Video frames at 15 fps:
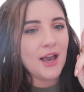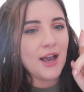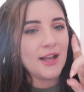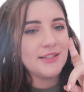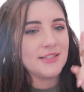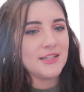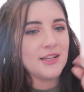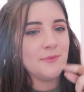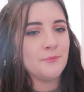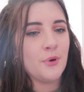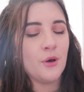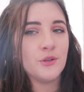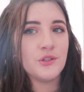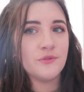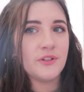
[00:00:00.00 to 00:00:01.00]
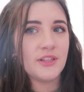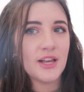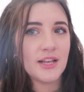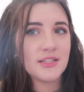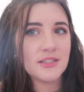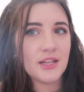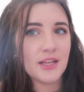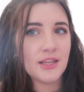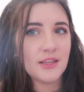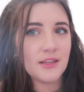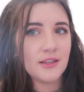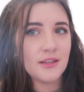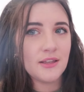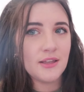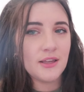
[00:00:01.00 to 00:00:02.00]
I did it impulsively last night,
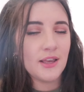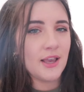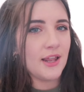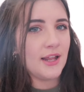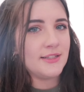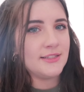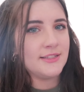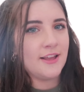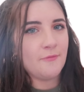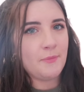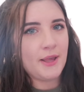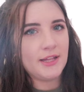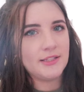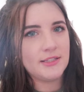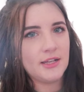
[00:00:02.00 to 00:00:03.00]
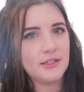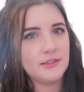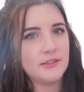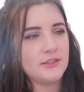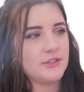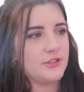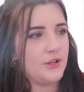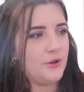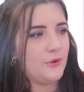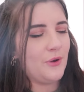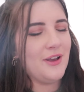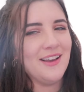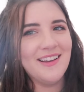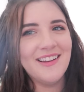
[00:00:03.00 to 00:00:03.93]
and I didn't have pants on. So,